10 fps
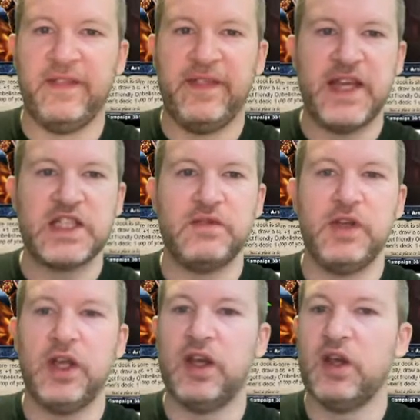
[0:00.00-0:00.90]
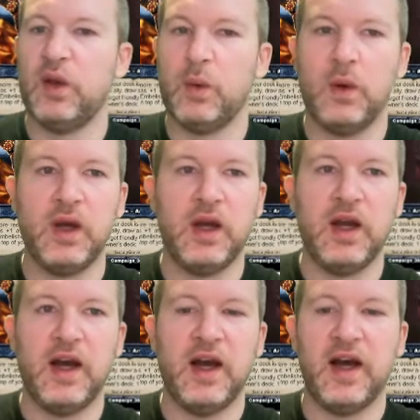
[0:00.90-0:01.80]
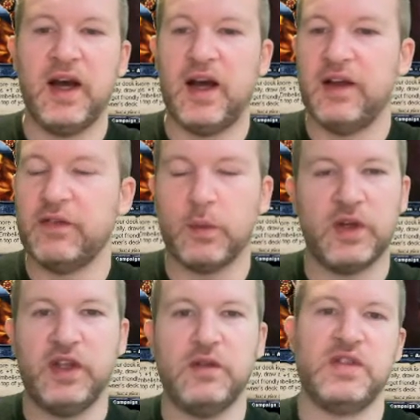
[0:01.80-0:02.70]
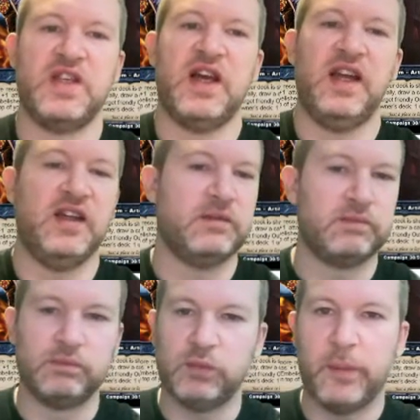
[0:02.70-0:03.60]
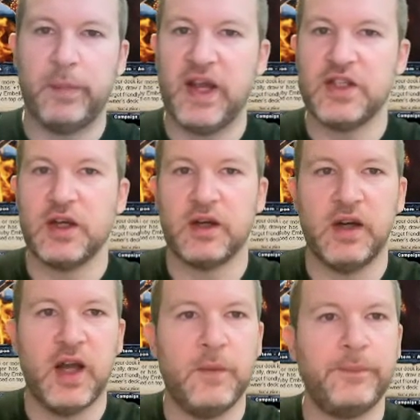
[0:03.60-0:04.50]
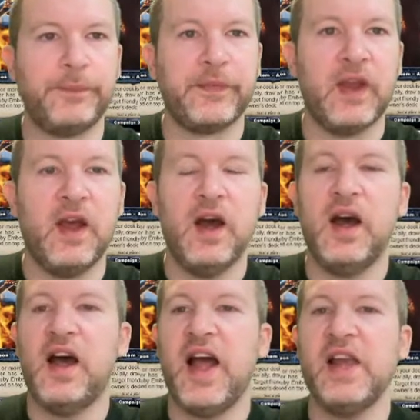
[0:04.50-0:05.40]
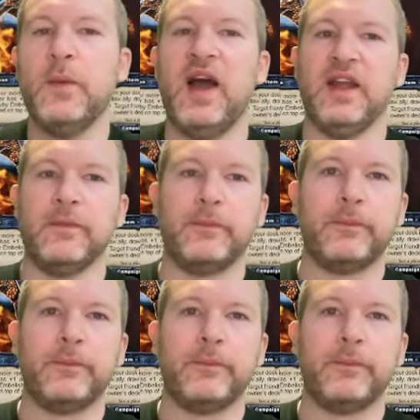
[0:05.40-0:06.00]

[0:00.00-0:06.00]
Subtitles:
this view. If you want to use that in a web page, I don't know. Anyway,